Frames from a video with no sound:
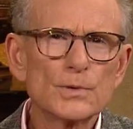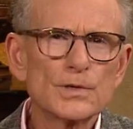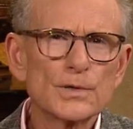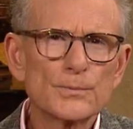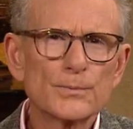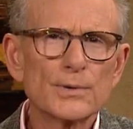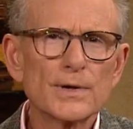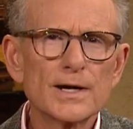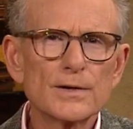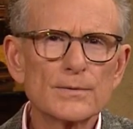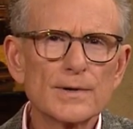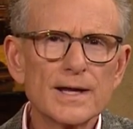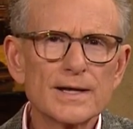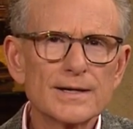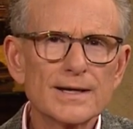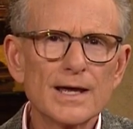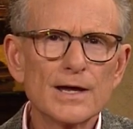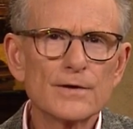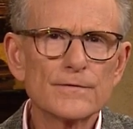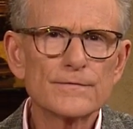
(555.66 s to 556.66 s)
want to pray right
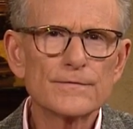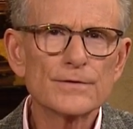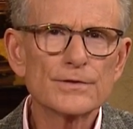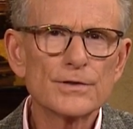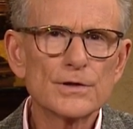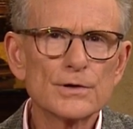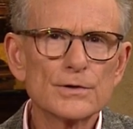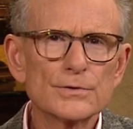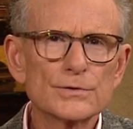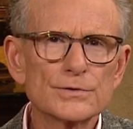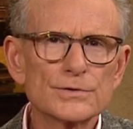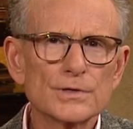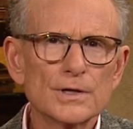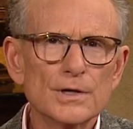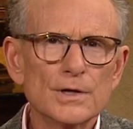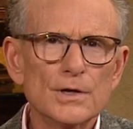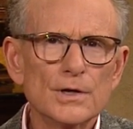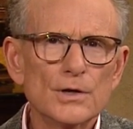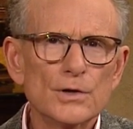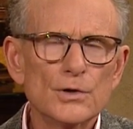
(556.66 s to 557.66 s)
now yeah, for those
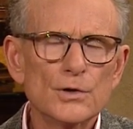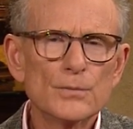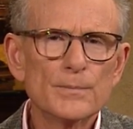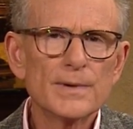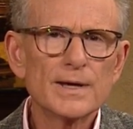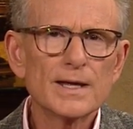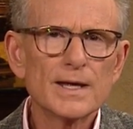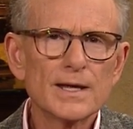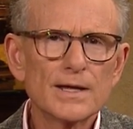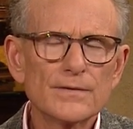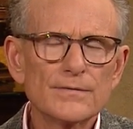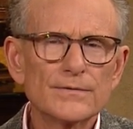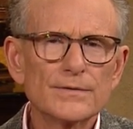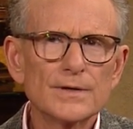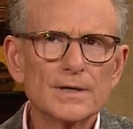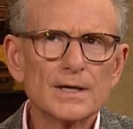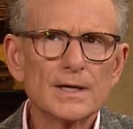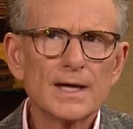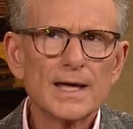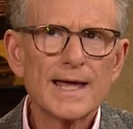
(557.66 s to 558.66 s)
who may have
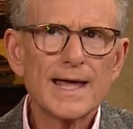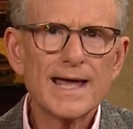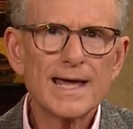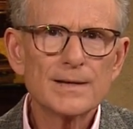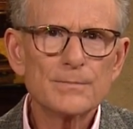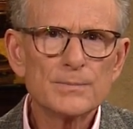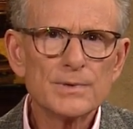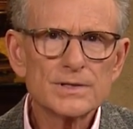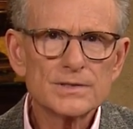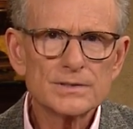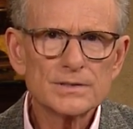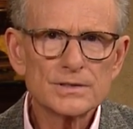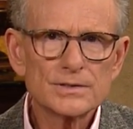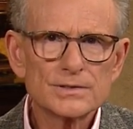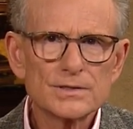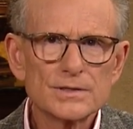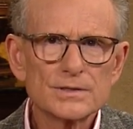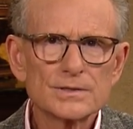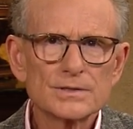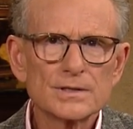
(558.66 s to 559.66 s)
had
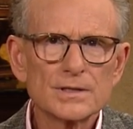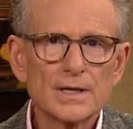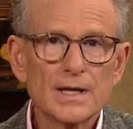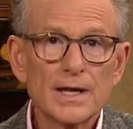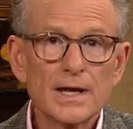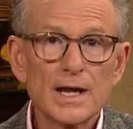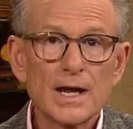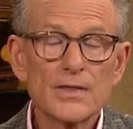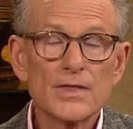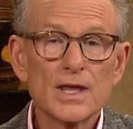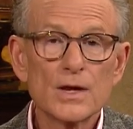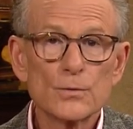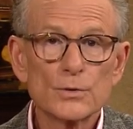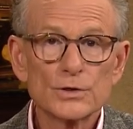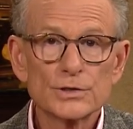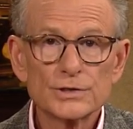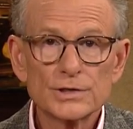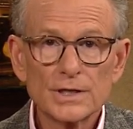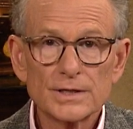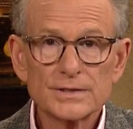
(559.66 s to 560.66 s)
businesses and they
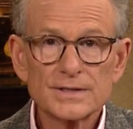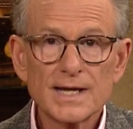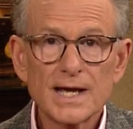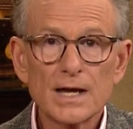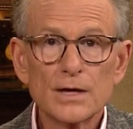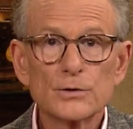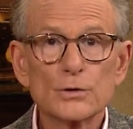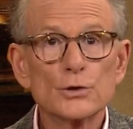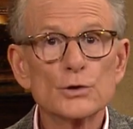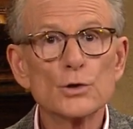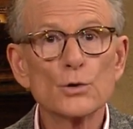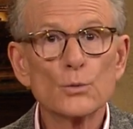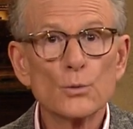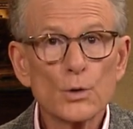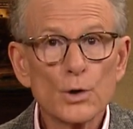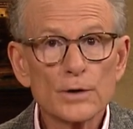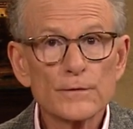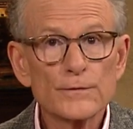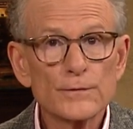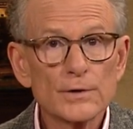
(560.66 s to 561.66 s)
were shut down, or you
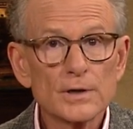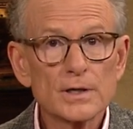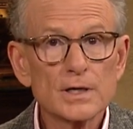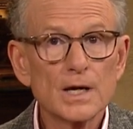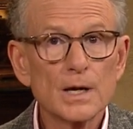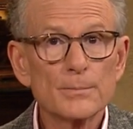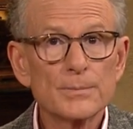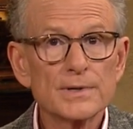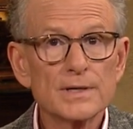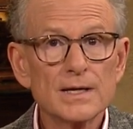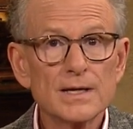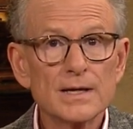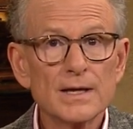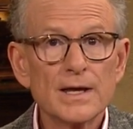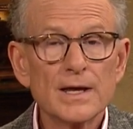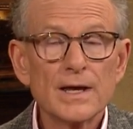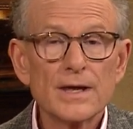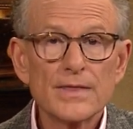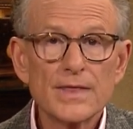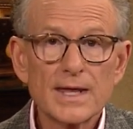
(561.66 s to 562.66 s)
worked for a company
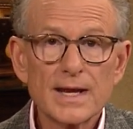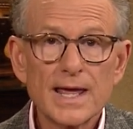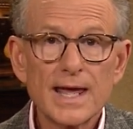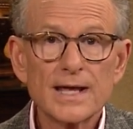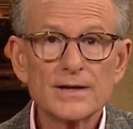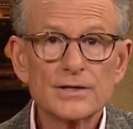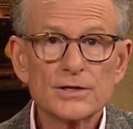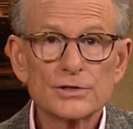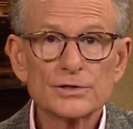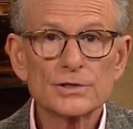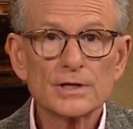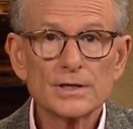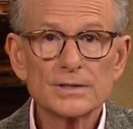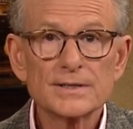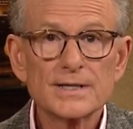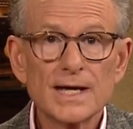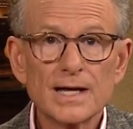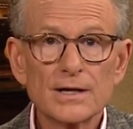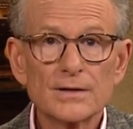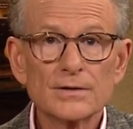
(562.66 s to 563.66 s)
that had to
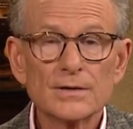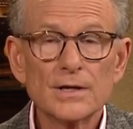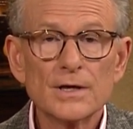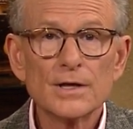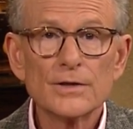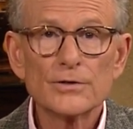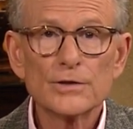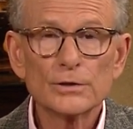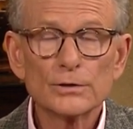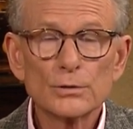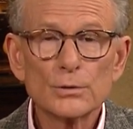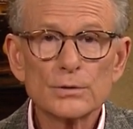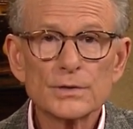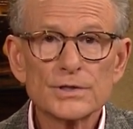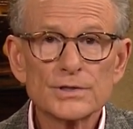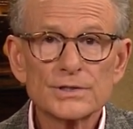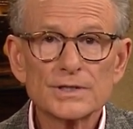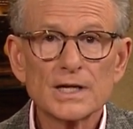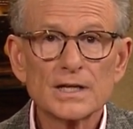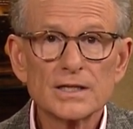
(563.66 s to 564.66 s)
shut down, the Lord
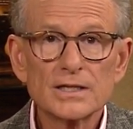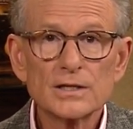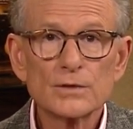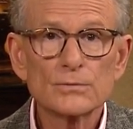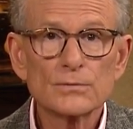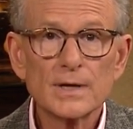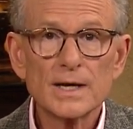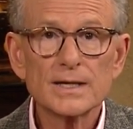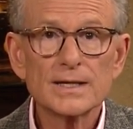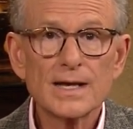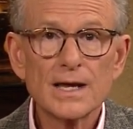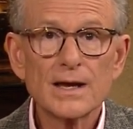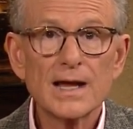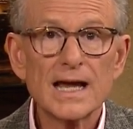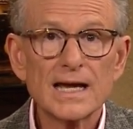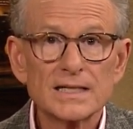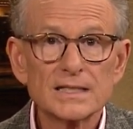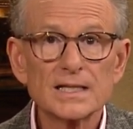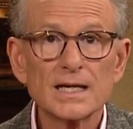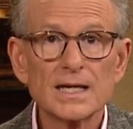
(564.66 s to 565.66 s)
is telling you right now,
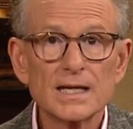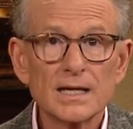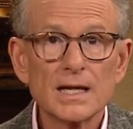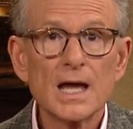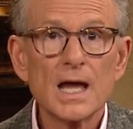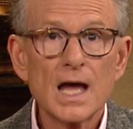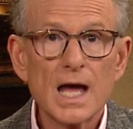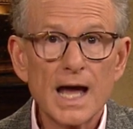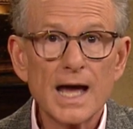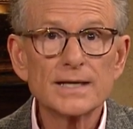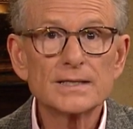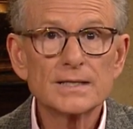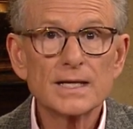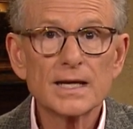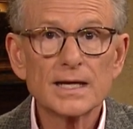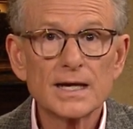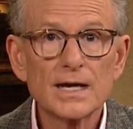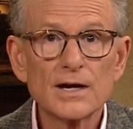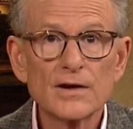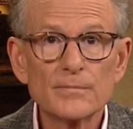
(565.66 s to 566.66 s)
I take, I take,
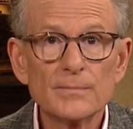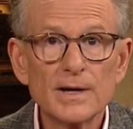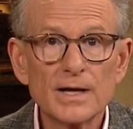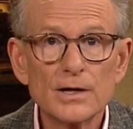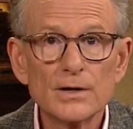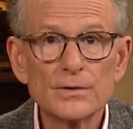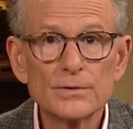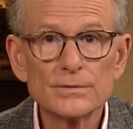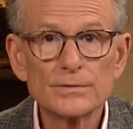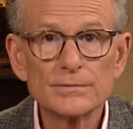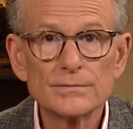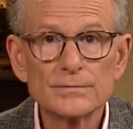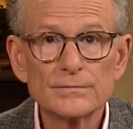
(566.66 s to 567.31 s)
take, care, care of my you. own.